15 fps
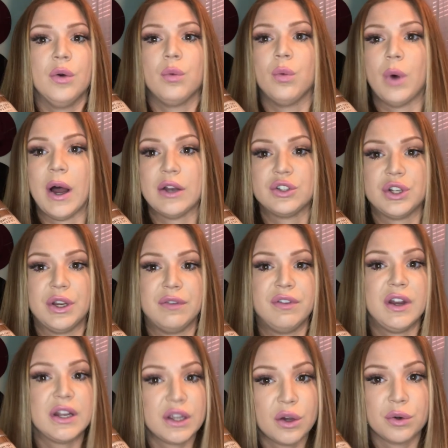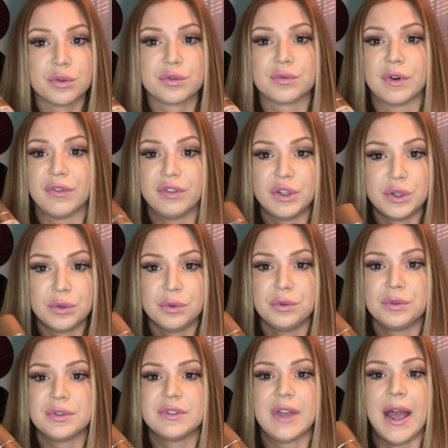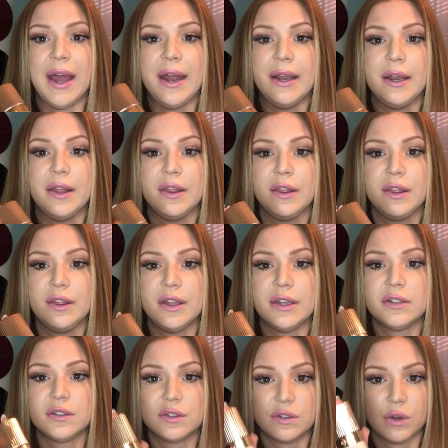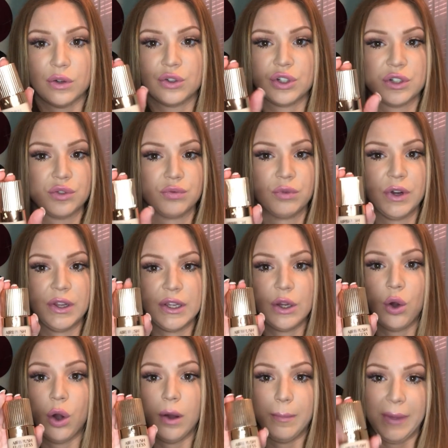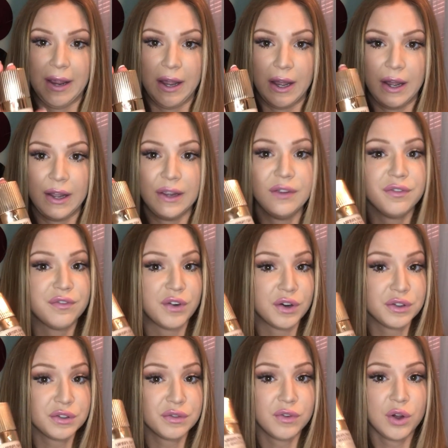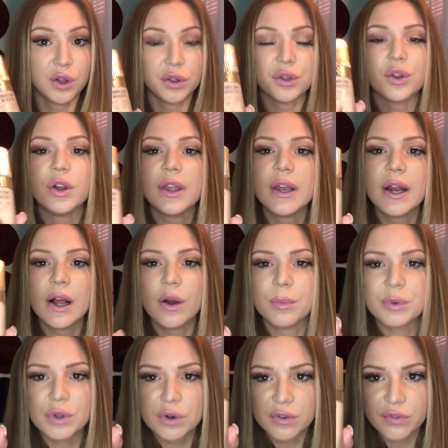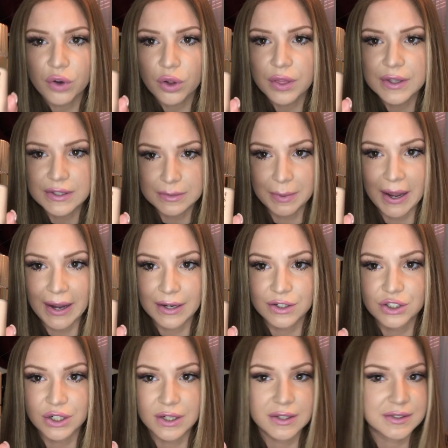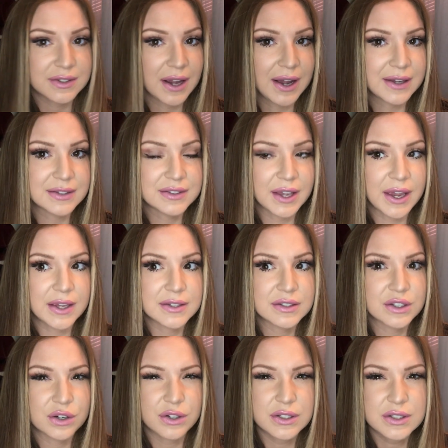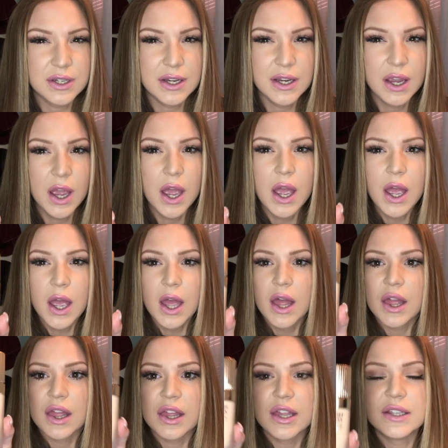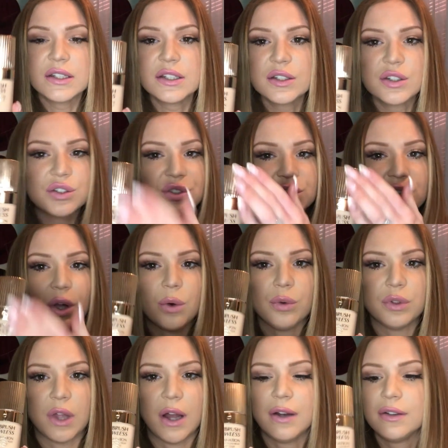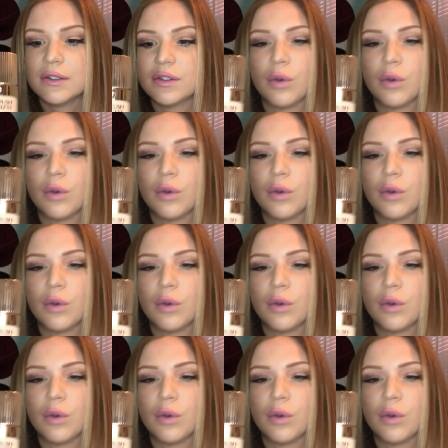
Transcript: watching videos, reviews, and this just really caught my eye. First of all, look at how beautiful this packaging is, guys. Like, seriously, this is so luxe.